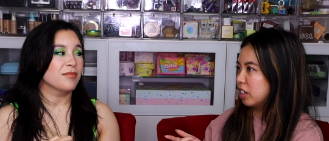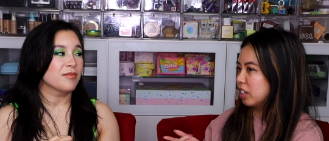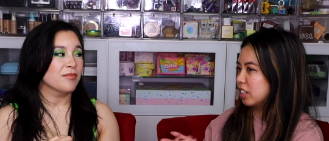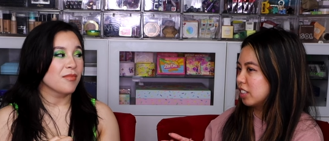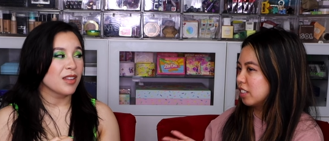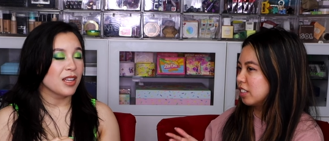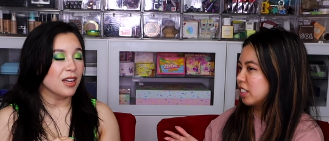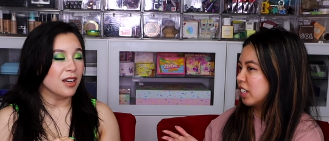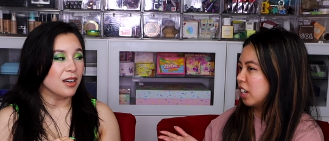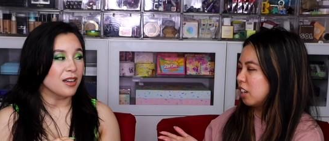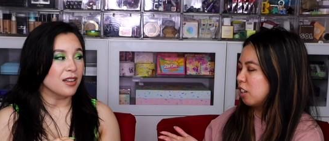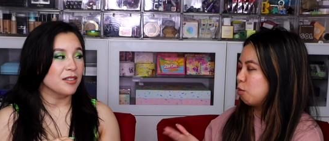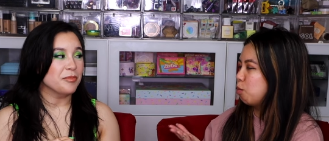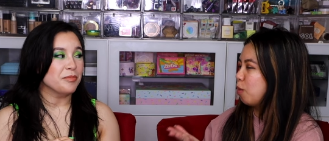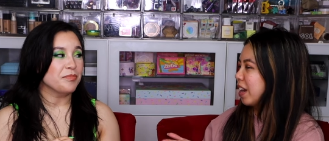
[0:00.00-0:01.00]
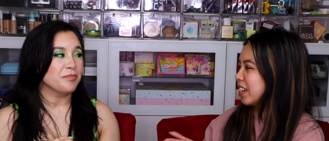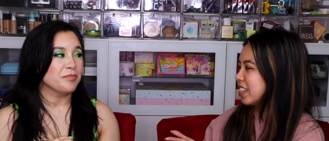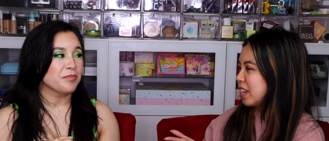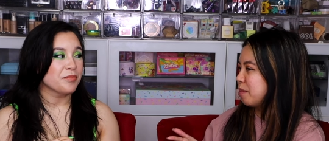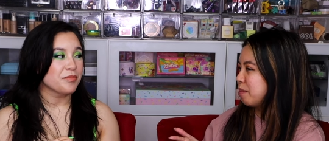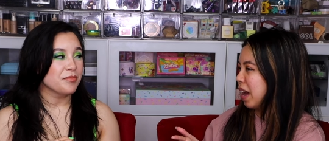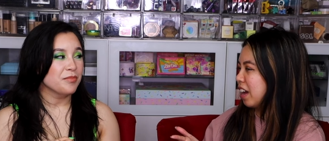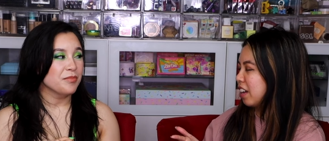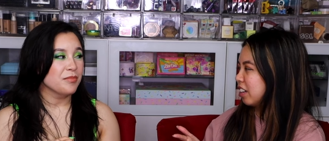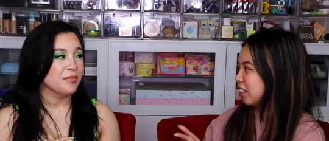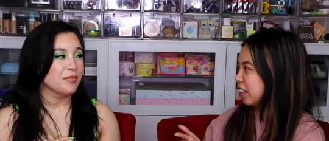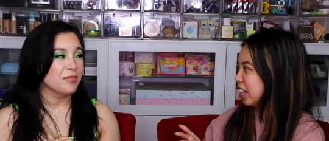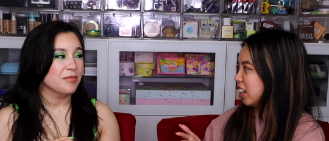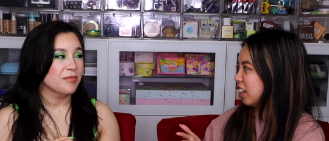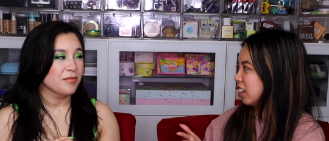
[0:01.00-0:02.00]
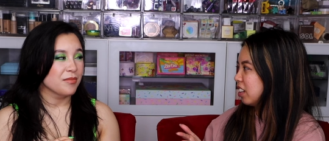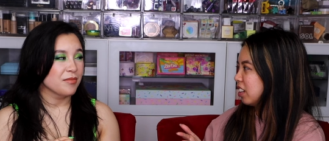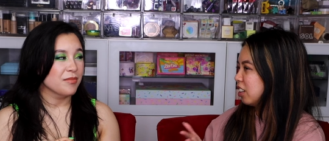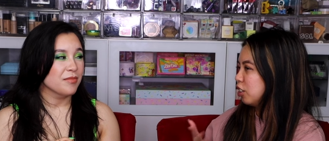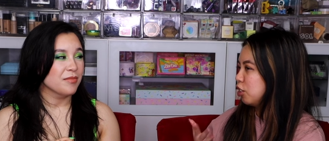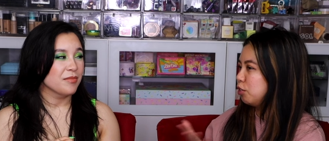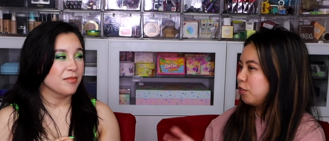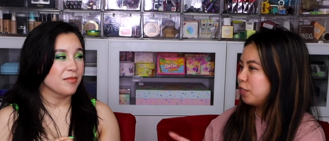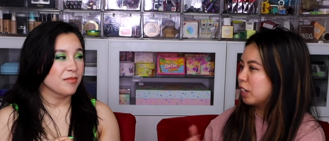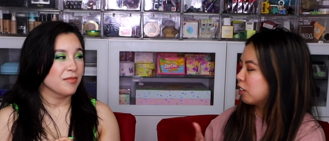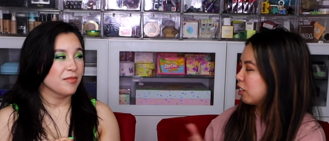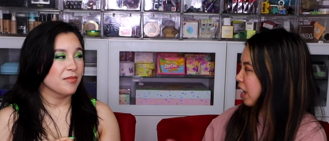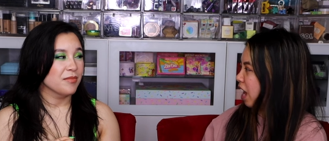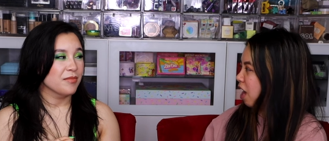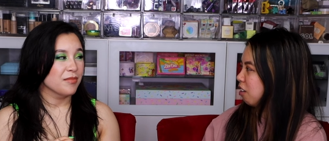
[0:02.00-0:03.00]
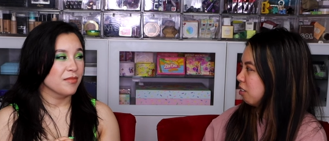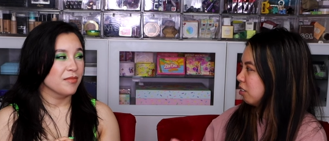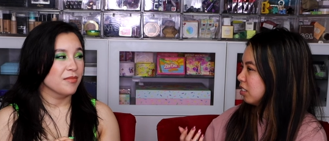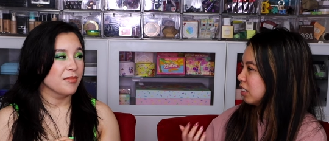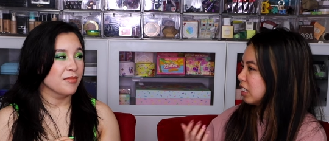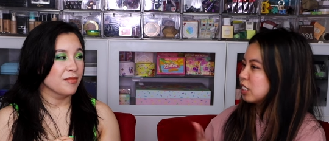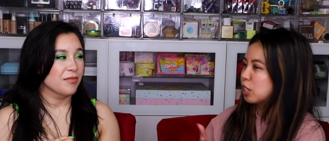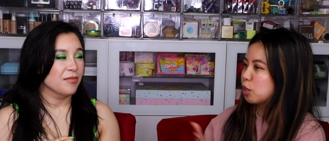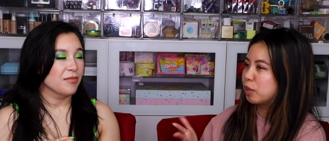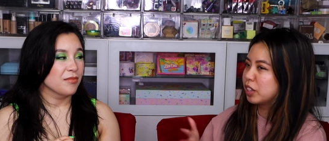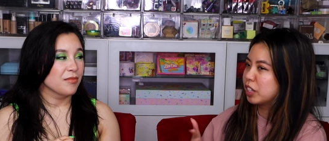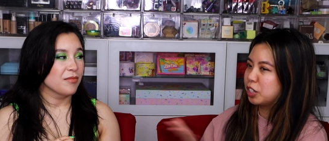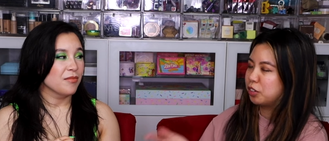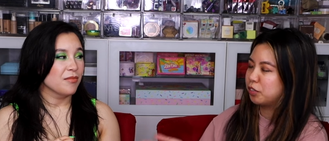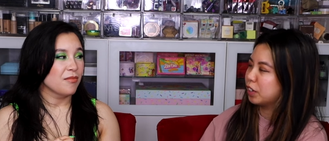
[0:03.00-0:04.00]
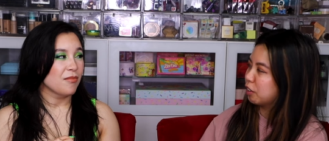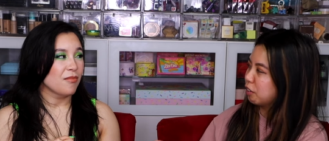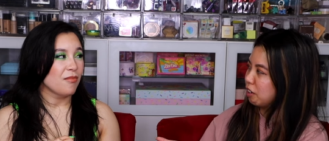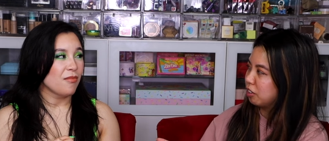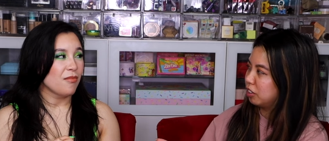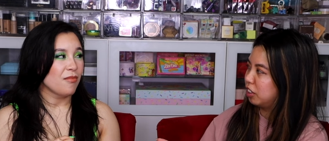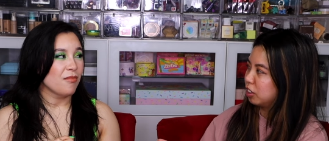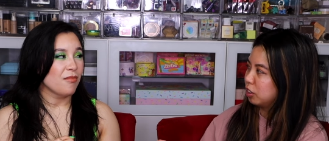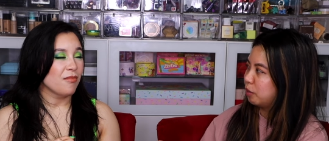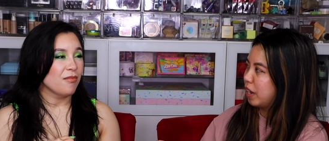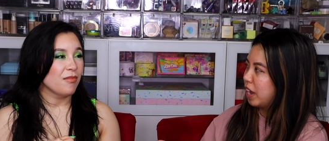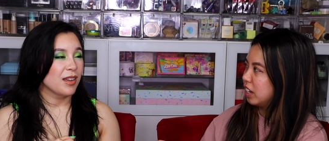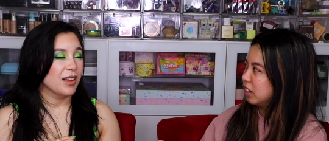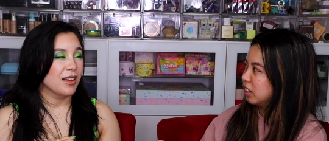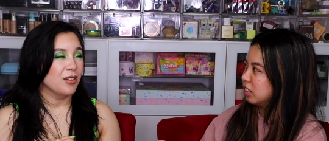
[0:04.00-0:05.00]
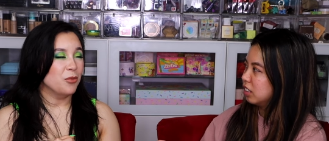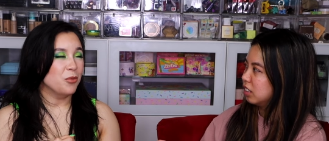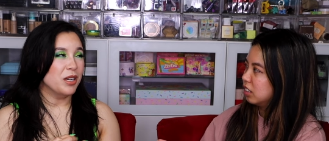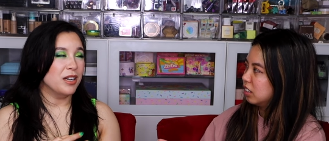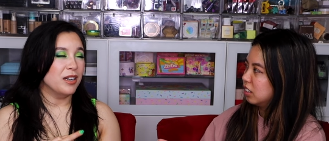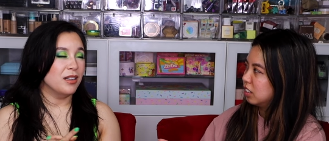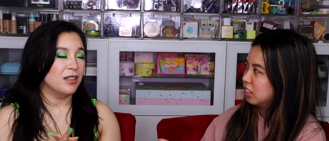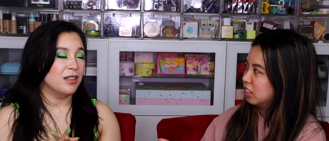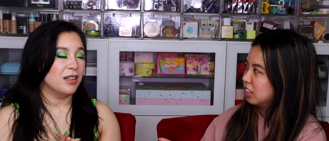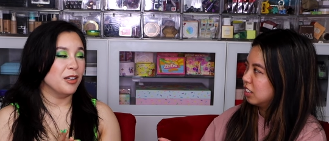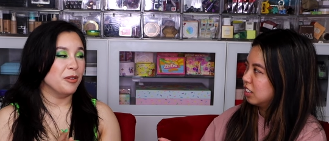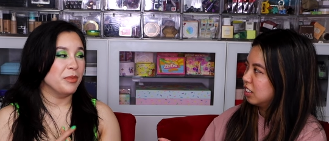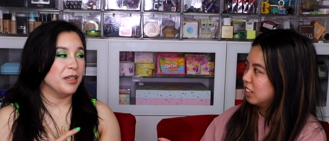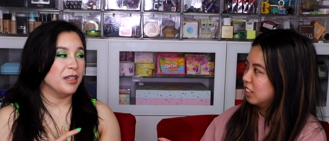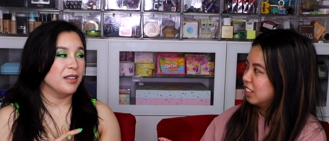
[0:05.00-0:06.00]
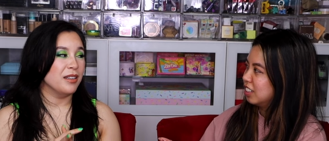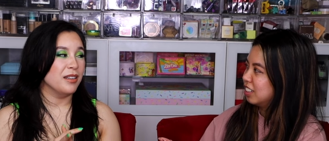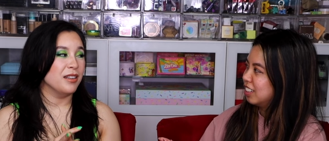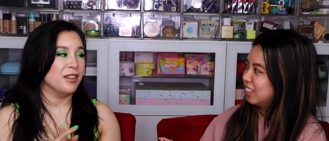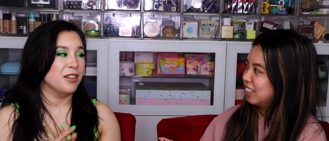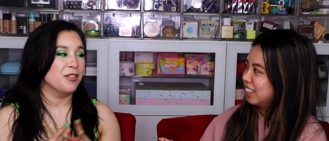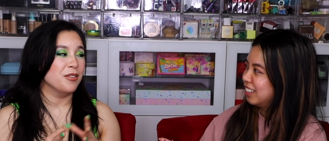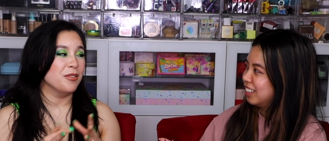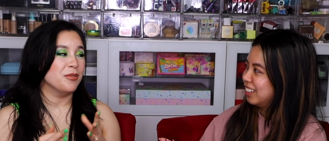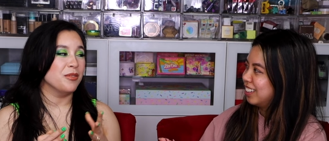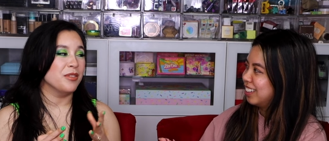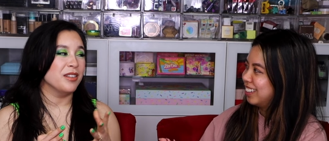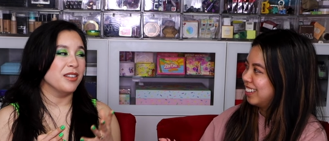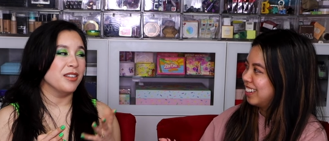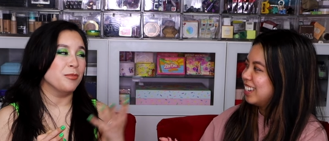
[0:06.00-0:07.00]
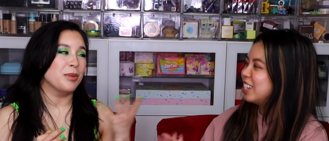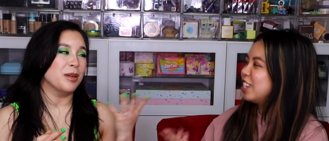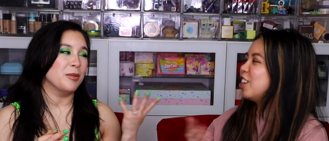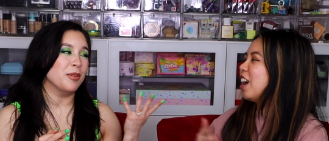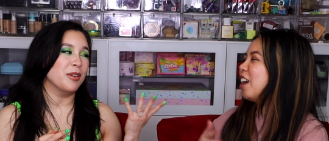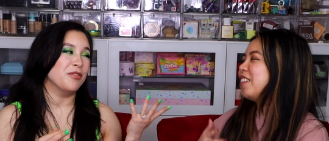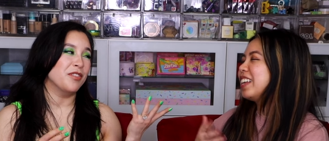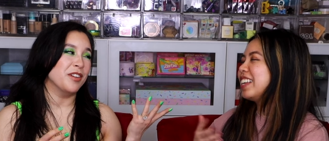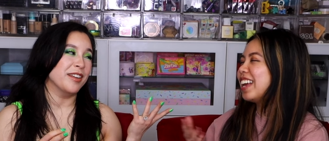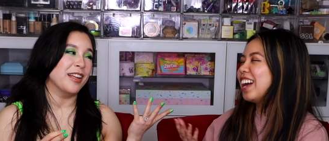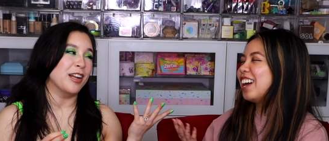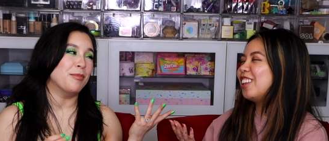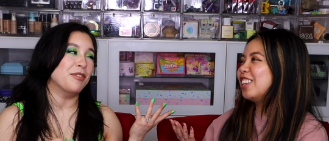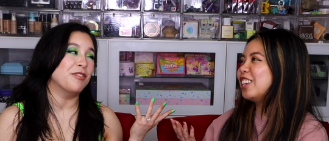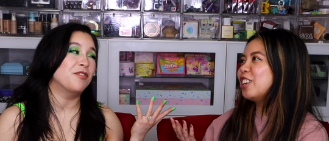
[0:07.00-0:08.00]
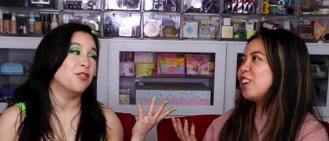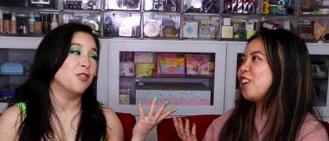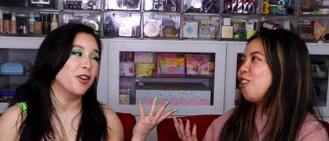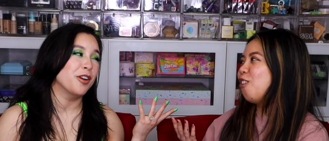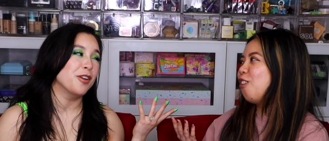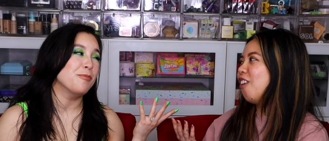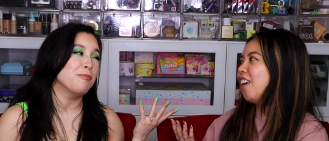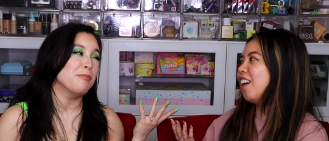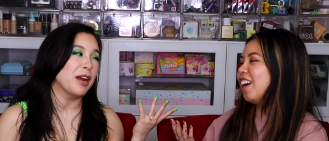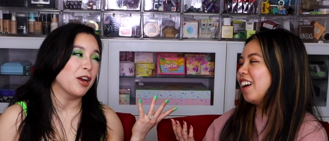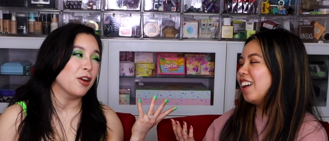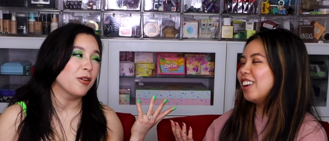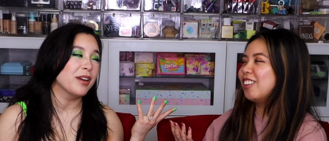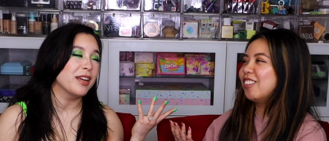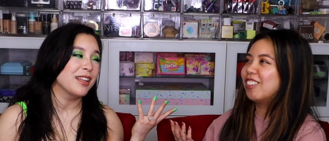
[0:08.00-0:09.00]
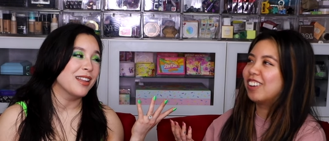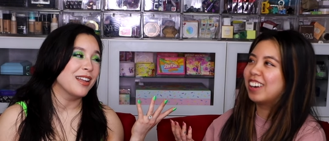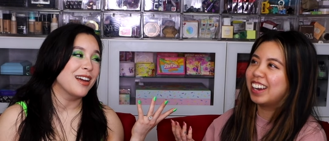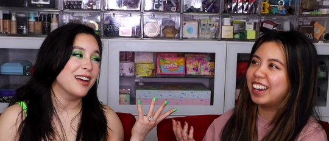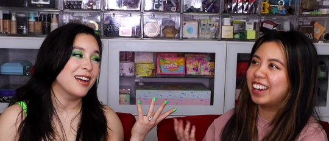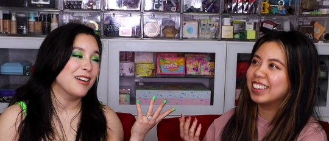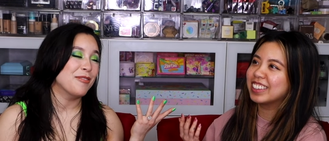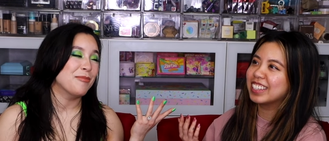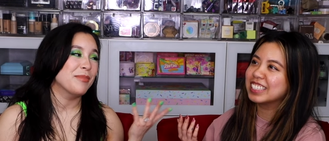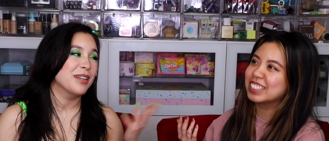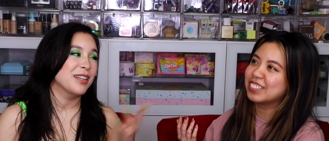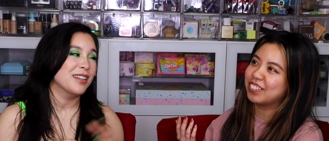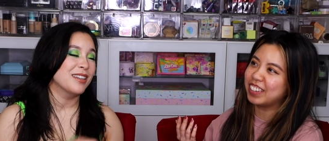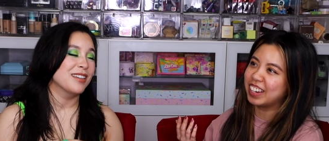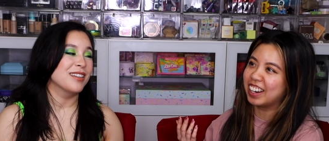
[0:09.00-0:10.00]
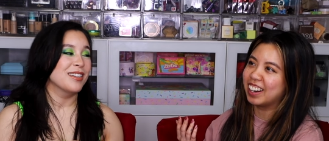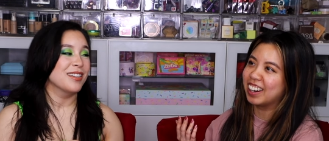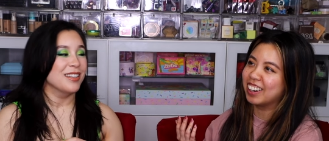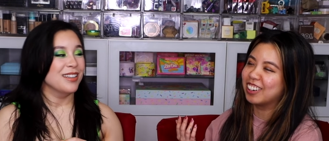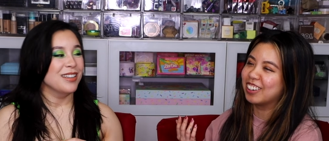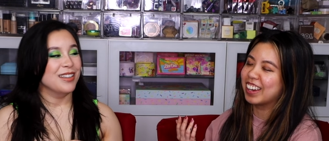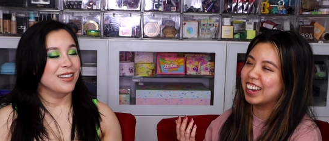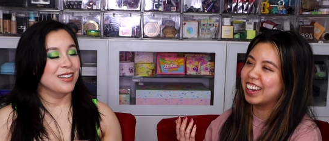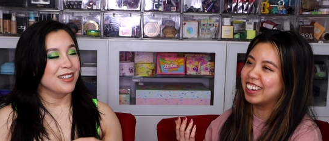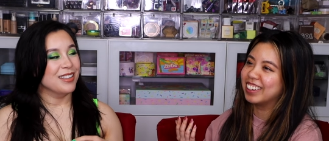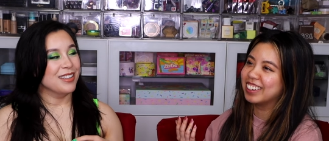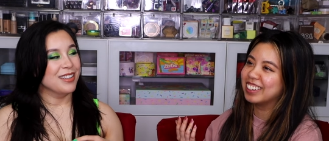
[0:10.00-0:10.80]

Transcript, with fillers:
Speaker 1: because I was yeah. like, why does that matter? Like you figure it out. That's like one thing you figure out along the way.
Speaker 2: Well, I mean, you don't. You probably yeah, figure yeah, out before you, don't you marry all right, them. That's
Speaker 1: fair. Okay.